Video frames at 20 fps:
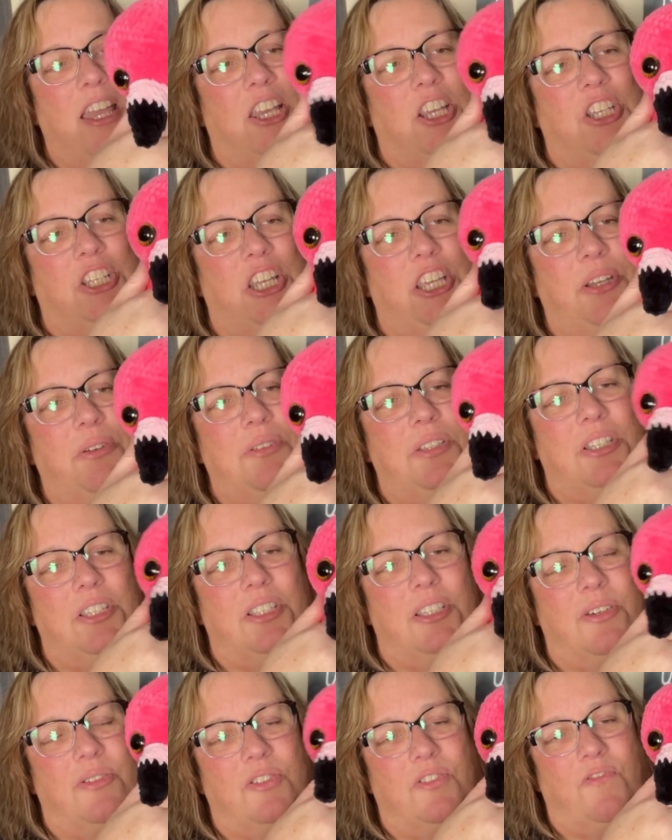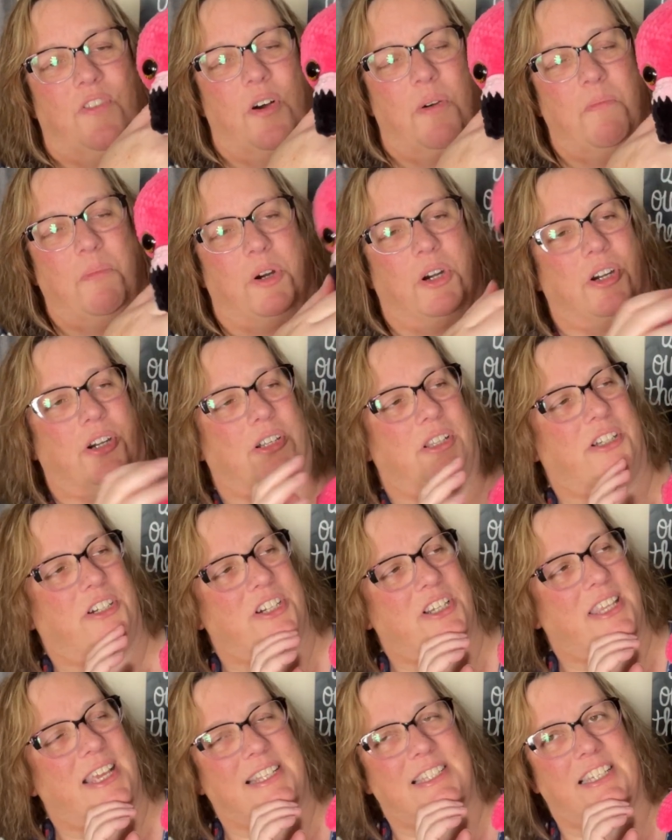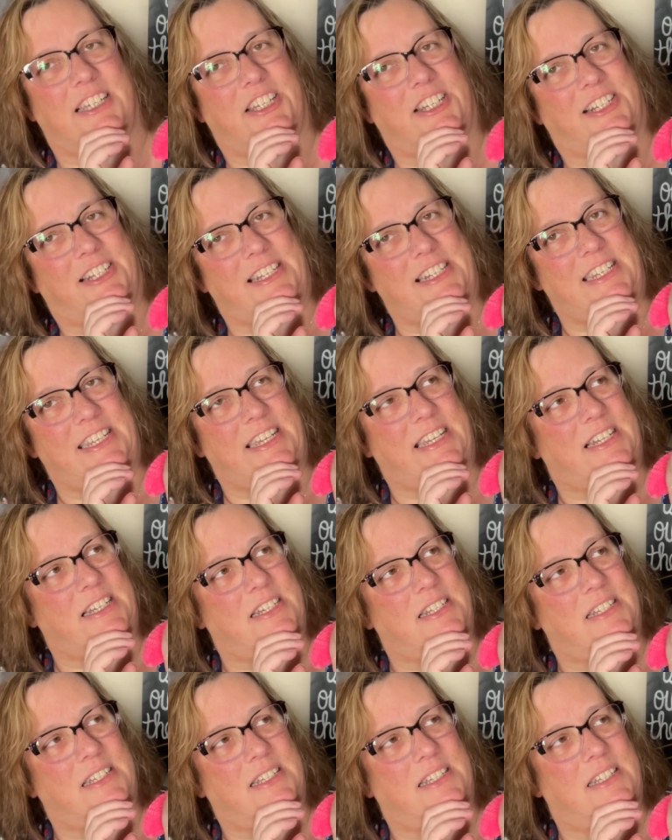She uses those foam curlers. That's a good idea.